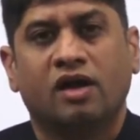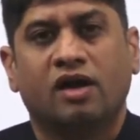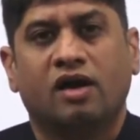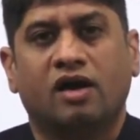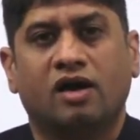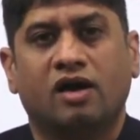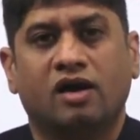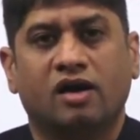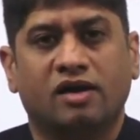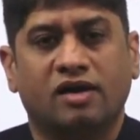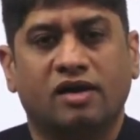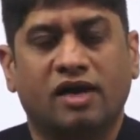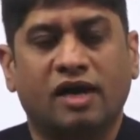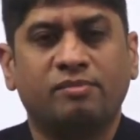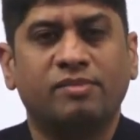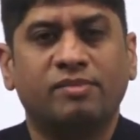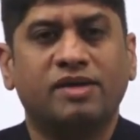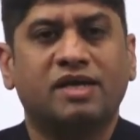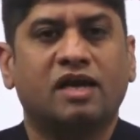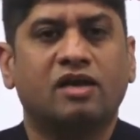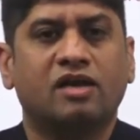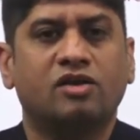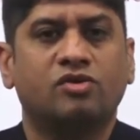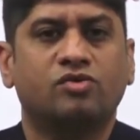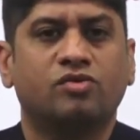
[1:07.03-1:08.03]
Let me
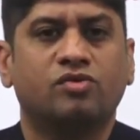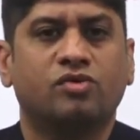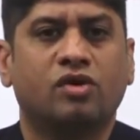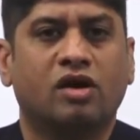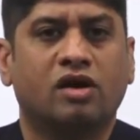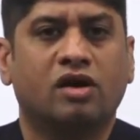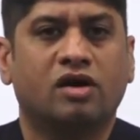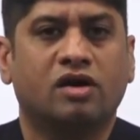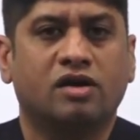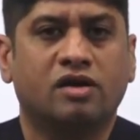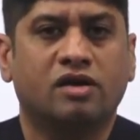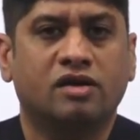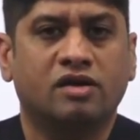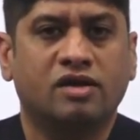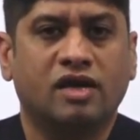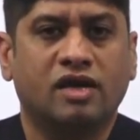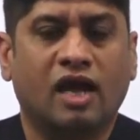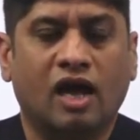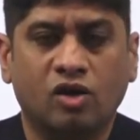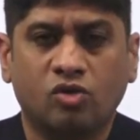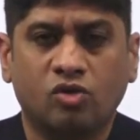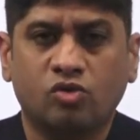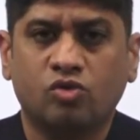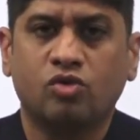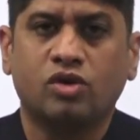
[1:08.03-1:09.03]
tell you,
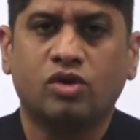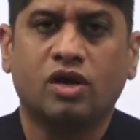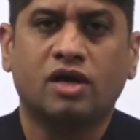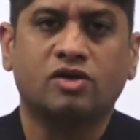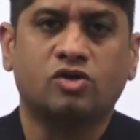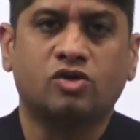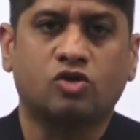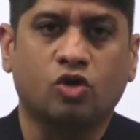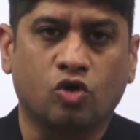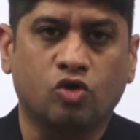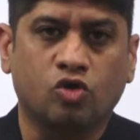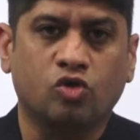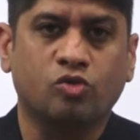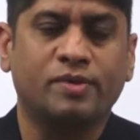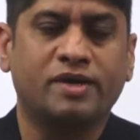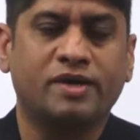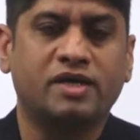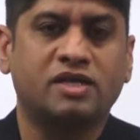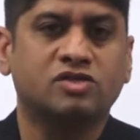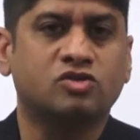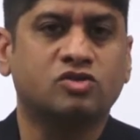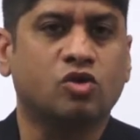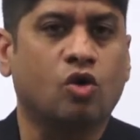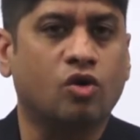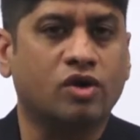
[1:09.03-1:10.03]
NALCO ka document
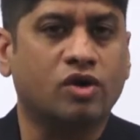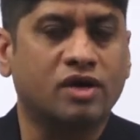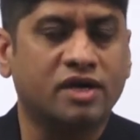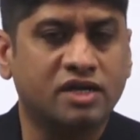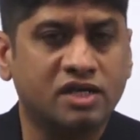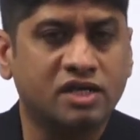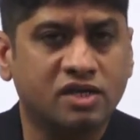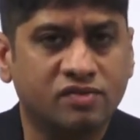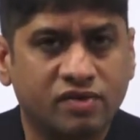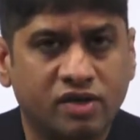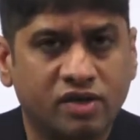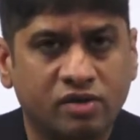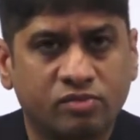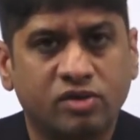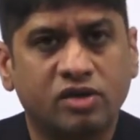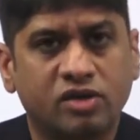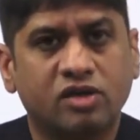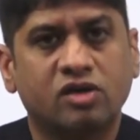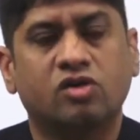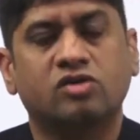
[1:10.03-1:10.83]
is already available